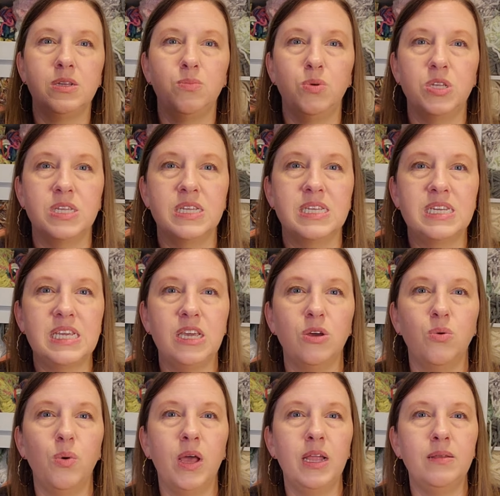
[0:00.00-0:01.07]
was this
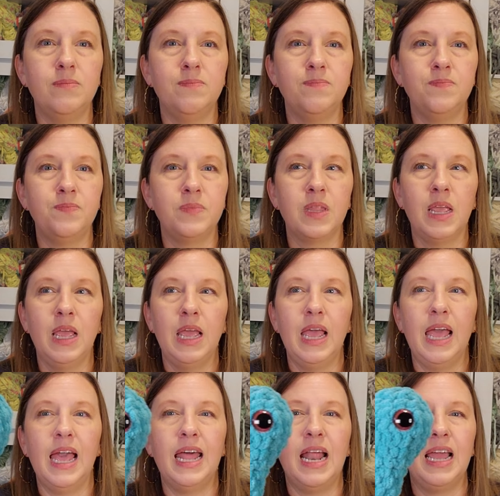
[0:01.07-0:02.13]
teal one,
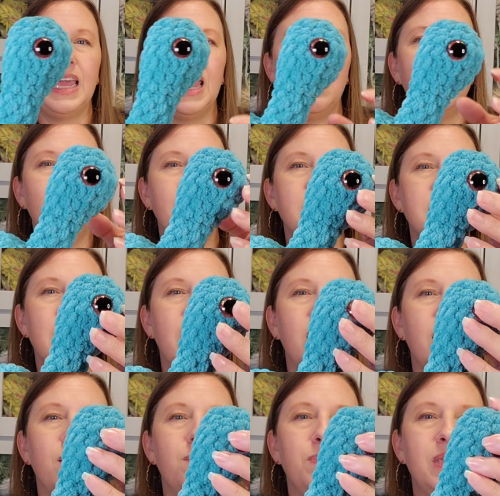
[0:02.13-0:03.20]
and I gave it
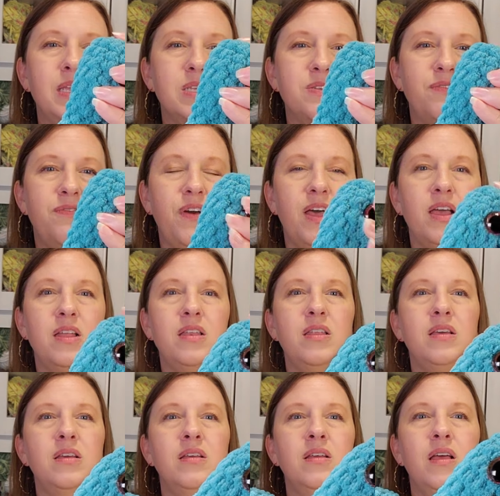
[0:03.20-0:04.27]
these
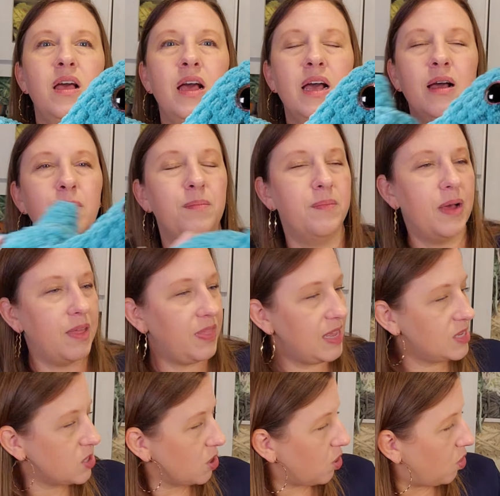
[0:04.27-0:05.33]
fun,
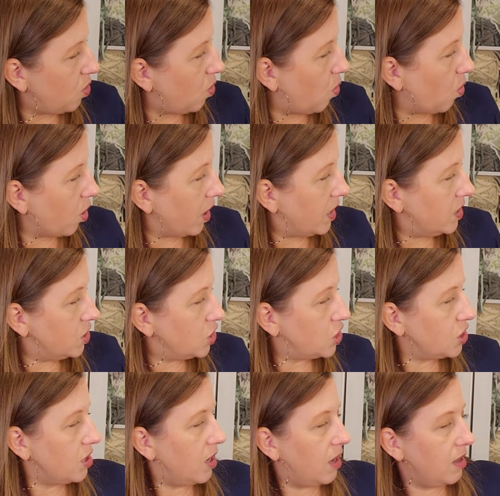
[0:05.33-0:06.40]
these are
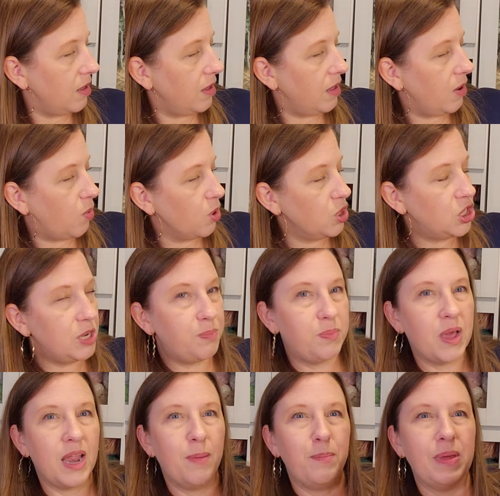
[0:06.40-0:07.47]
orangey
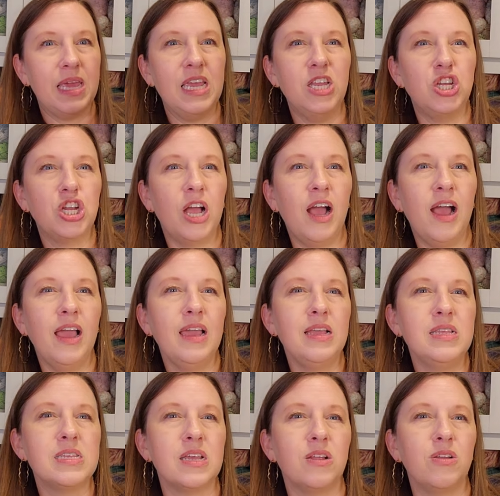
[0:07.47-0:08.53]
kind of peach
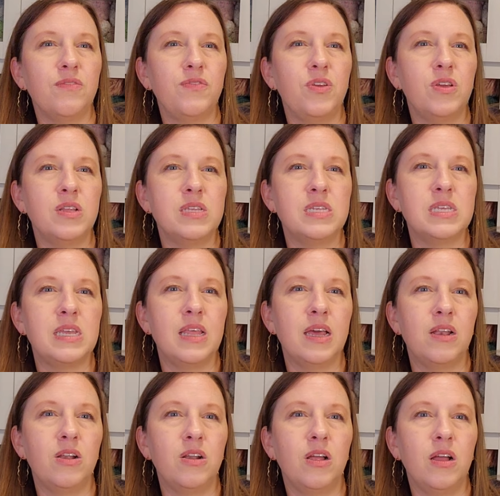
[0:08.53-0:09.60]
eyes. I don't know if you can see
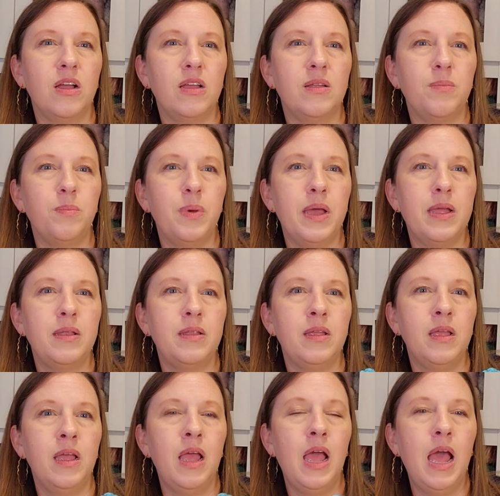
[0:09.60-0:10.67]
that or not, but
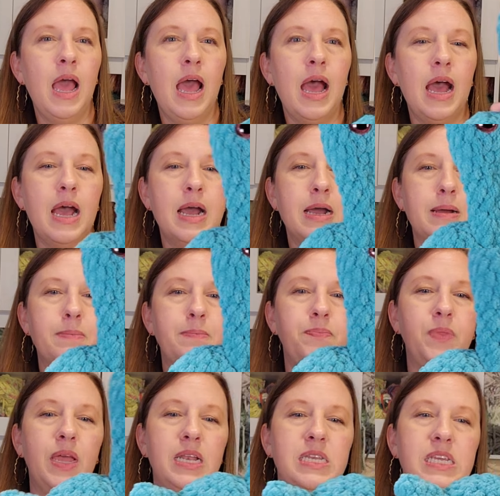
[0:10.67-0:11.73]
and